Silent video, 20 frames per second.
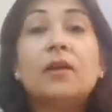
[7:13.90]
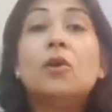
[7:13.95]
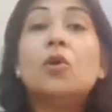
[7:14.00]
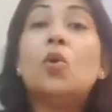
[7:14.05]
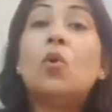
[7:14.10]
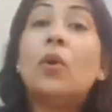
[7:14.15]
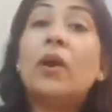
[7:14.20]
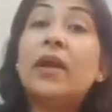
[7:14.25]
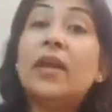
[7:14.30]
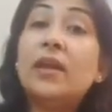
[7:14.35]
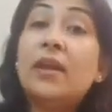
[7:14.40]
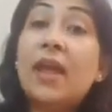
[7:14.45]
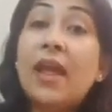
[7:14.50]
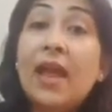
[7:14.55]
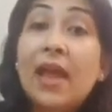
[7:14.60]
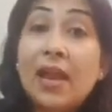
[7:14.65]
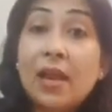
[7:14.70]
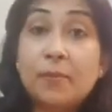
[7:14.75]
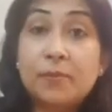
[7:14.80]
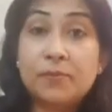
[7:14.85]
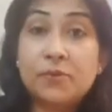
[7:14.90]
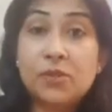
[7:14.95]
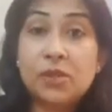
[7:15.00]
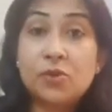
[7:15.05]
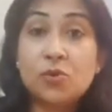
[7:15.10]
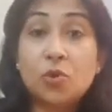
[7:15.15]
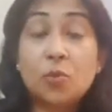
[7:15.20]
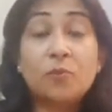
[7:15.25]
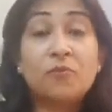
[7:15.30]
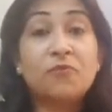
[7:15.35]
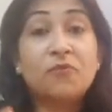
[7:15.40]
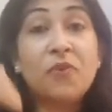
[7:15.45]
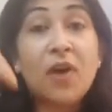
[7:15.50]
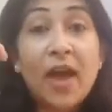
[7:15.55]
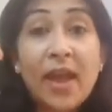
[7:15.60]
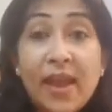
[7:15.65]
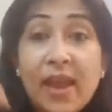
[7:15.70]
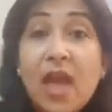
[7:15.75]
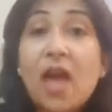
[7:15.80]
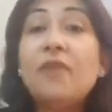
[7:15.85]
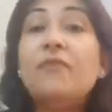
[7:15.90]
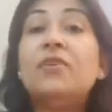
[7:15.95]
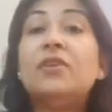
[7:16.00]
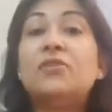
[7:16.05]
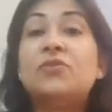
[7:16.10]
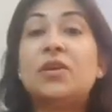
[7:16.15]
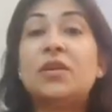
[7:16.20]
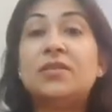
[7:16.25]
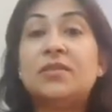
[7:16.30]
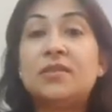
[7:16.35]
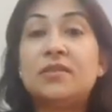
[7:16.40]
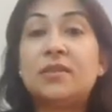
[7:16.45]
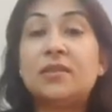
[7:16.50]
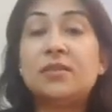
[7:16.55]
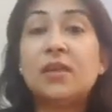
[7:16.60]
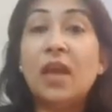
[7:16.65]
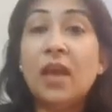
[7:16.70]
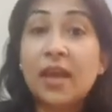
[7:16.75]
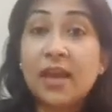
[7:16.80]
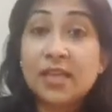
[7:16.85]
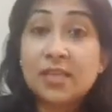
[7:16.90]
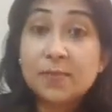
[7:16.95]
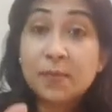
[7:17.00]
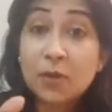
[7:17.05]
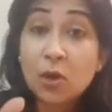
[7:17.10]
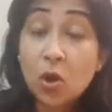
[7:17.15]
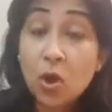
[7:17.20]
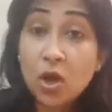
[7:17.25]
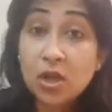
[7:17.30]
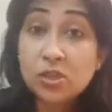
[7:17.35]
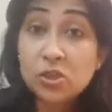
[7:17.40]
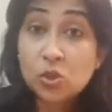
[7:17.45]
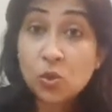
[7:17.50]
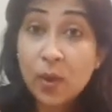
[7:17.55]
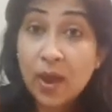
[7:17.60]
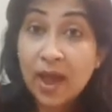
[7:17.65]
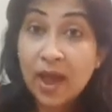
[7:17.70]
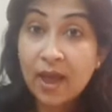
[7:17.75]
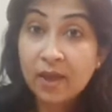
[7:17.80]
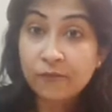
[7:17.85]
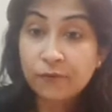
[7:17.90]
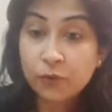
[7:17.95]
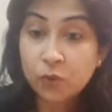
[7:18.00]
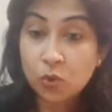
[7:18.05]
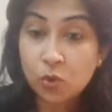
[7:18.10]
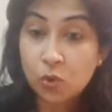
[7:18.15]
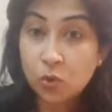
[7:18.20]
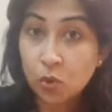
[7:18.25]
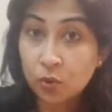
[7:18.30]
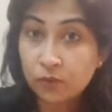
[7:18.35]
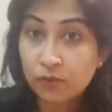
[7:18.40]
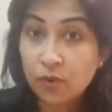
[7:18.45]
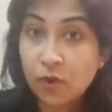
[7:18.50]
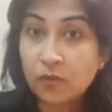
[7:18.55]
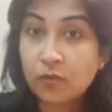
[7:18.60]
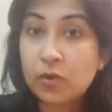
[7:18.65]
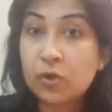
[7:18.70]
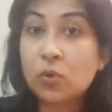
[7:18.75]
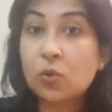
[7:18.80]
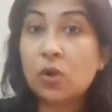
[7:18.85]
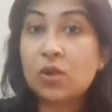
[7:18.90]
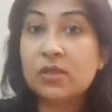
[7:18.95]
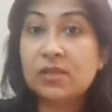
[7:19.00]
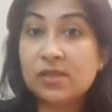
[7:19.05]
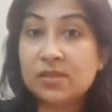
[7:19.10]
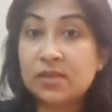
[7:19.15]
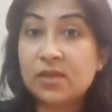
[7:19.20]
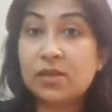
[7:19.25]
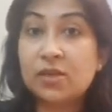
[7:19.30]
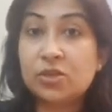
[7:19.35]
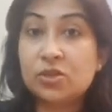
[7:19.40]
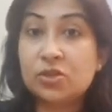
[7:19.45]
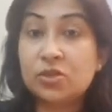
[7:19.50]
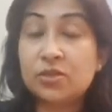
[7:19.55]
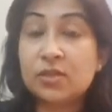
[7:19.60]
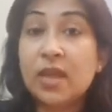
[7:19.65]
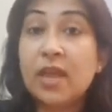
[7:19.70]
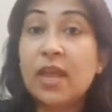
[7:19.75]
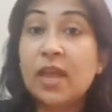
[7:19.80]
go in HELP syndrome. Why are we stressing this? It's because you have to look forward to all these conditions.